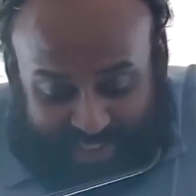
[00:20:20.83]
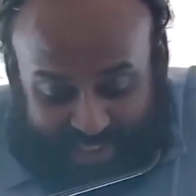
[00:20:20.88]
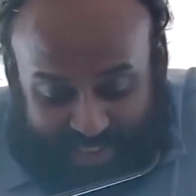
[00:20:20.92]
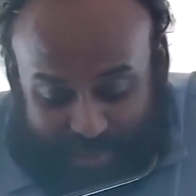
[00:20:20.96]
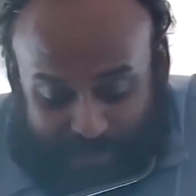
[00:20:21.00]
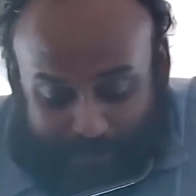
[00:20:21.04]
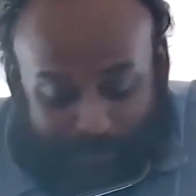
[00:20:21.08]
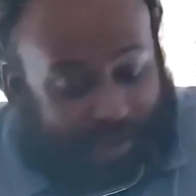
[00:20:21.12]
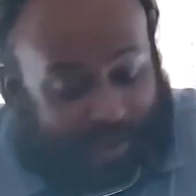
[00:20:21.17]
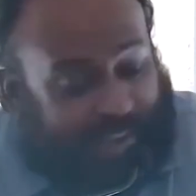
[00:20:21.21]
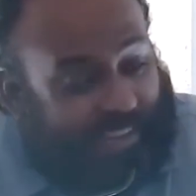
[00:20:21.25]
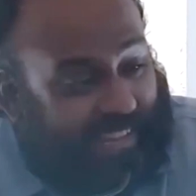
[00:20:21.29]

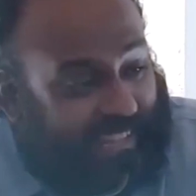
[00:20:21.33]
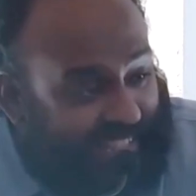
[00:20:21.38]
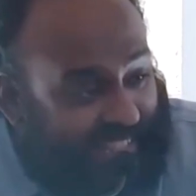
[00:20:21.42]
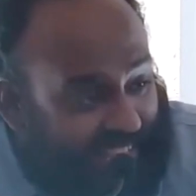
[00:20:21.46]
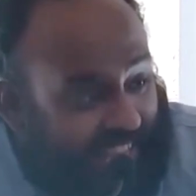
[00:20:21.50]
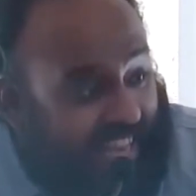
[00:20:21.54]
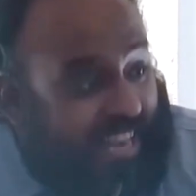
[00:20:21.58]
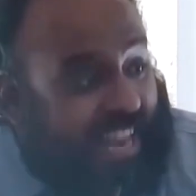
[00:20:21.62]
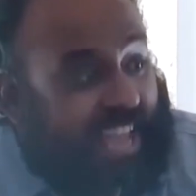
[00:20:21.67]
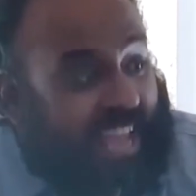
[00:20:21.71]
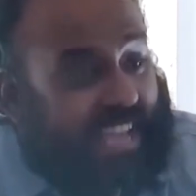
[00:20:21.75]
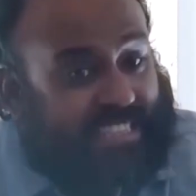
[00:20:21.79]
But in
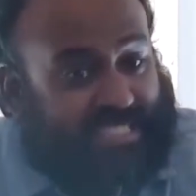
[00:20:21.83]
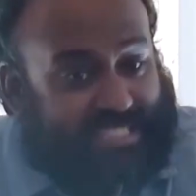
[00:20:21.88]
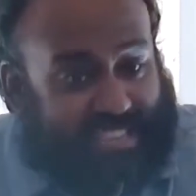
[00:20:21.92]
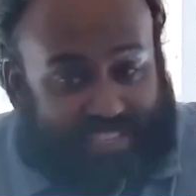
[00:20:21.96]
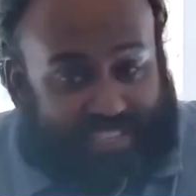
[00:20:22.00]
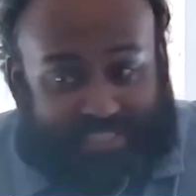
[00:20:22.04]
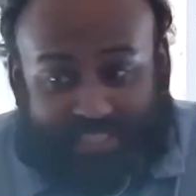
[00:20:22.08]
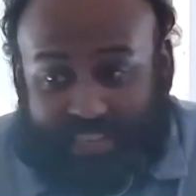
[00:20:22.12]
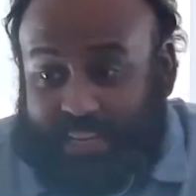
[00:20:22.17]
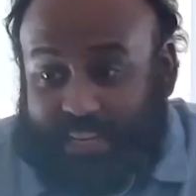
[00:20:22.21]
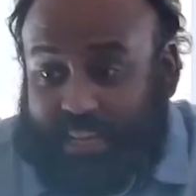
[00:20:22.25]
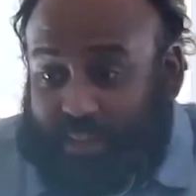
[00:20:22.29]
the next
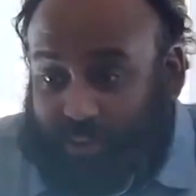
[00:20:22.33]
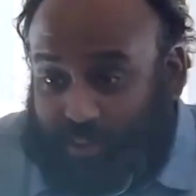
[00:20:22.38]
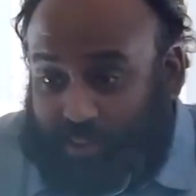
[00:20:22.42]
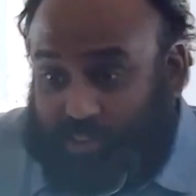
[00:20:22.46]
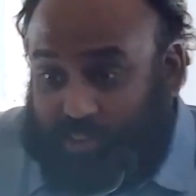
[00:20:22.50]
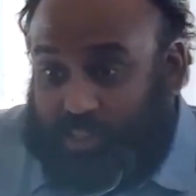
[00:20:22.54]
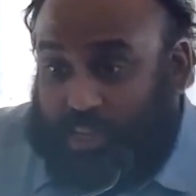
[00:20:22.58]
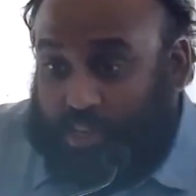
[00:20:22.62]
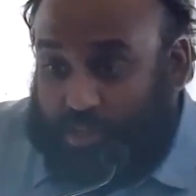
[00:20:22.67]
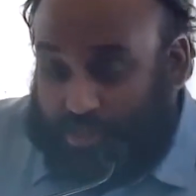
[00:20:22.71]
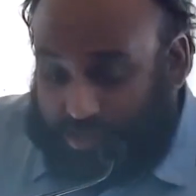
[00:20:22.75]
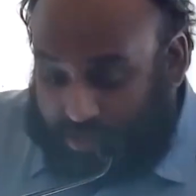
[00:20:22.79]
section, he
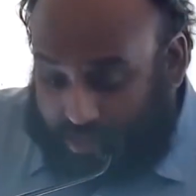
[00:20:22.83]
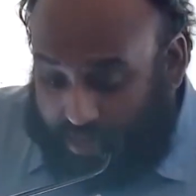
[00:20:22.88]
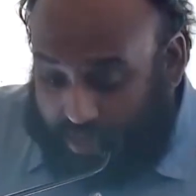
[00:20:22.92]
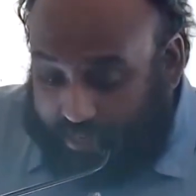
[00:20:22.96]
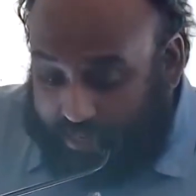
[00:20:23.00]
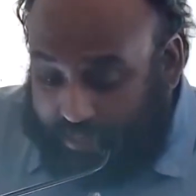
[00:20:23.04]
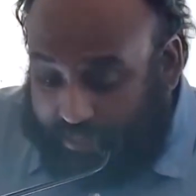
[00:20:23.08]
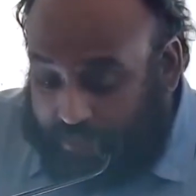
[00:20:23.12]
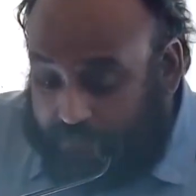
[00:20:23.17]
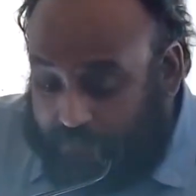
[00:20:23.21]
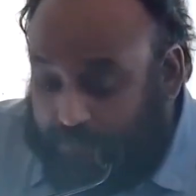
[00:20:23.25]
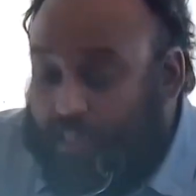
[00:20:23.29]
continues, right?
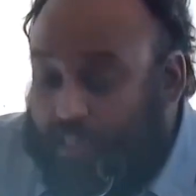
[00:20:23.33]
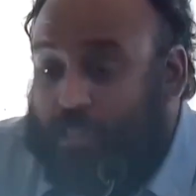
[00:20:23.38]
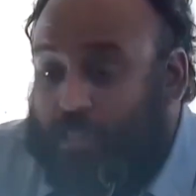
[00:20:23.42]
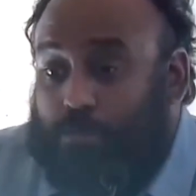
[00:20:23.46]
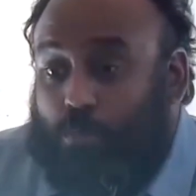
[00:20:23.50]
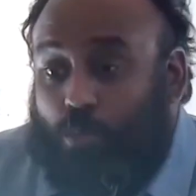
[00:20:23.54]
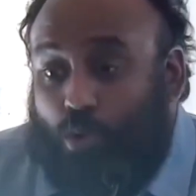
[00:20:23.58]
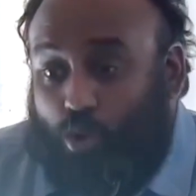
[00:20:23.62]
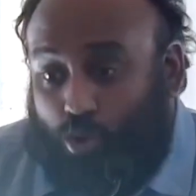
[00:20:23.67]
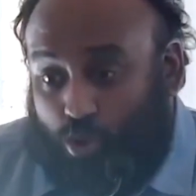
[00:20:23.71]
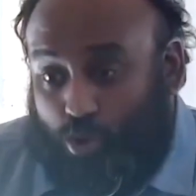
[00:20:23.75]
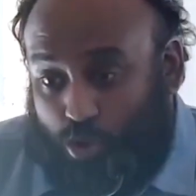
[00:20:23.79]
He gives us
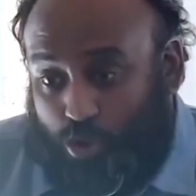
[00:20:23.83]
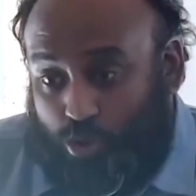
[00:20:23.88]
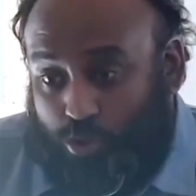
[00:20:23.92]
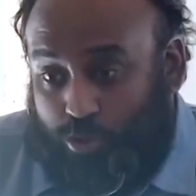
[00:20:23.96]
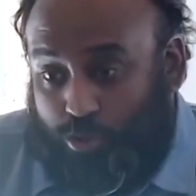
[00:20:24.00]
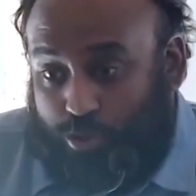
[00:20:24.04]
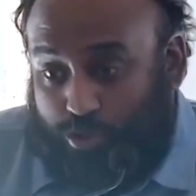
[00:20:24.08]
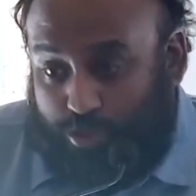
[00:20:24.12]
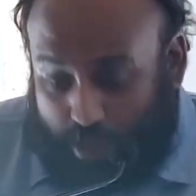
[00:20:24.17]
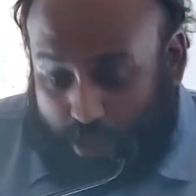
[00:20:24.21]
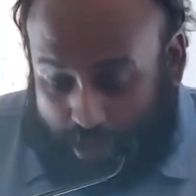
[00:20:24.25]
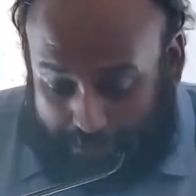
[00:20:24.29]
more
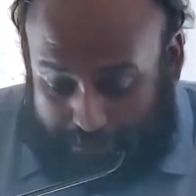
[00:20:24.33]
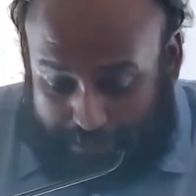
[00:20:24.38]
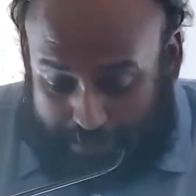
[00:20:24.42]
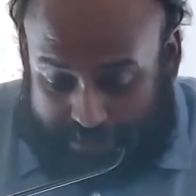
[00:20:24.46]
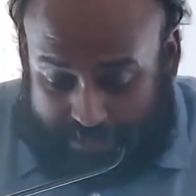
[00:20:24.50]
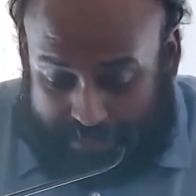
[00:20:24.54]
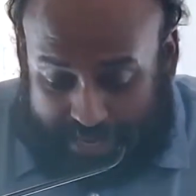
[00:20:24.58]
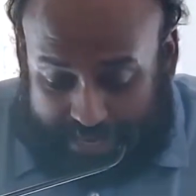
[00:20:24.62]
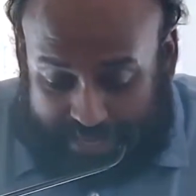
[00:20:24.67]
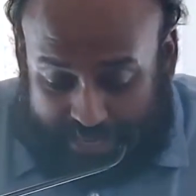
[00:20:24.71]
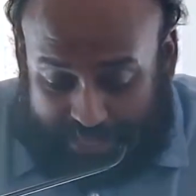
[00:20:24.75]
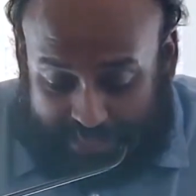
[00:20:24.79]
clues to help us
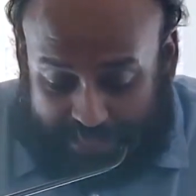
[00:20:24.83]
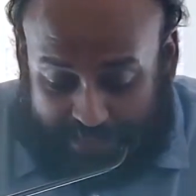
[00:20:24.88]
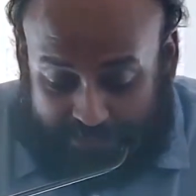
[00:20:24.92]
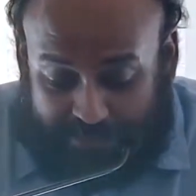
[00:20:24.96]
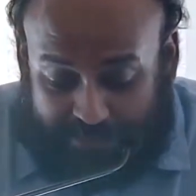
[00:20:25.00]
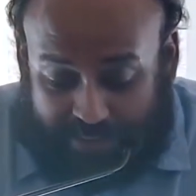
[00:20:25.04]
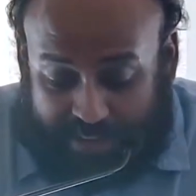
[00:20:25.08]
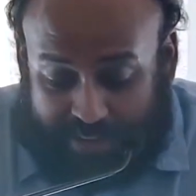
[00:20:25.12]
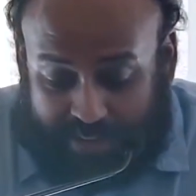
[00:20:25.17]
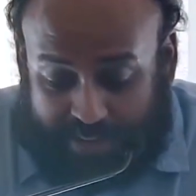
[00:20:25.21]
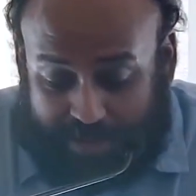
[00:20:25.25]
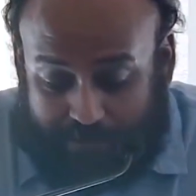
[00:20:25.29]

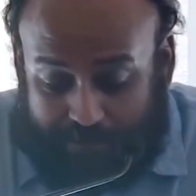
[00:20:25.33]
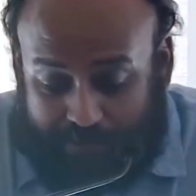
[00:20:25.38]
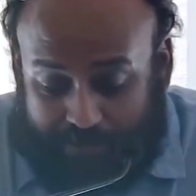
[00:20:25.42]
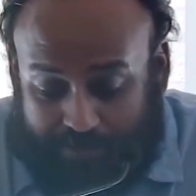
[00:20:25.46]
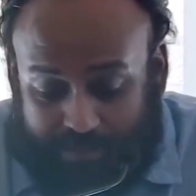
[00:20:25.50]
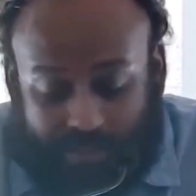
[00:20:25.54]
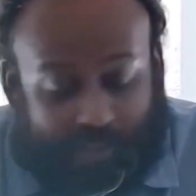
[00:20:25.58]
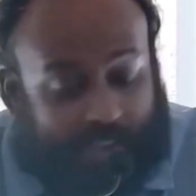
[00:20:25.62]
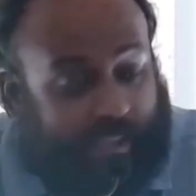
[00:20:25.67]
identify him.